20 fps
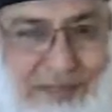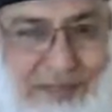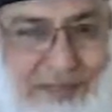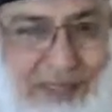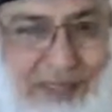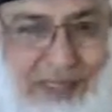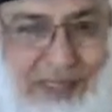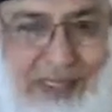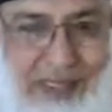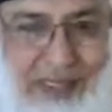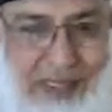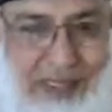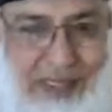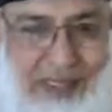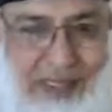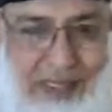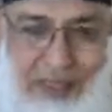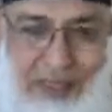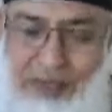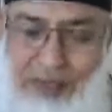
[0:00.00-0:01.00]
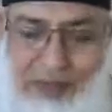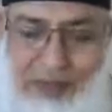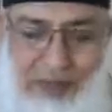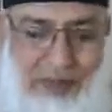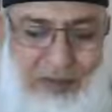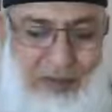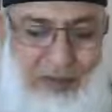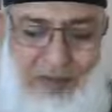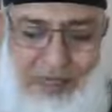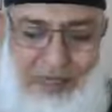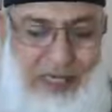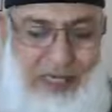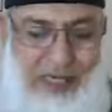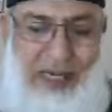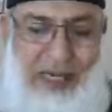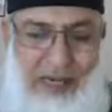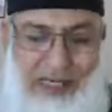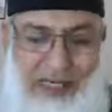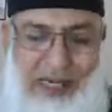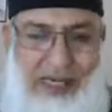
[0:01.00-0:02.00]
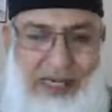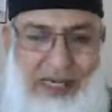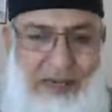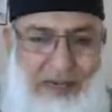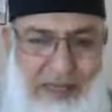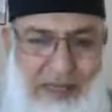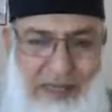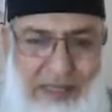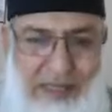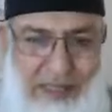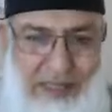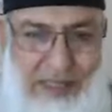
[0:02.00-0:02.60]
You see, you will really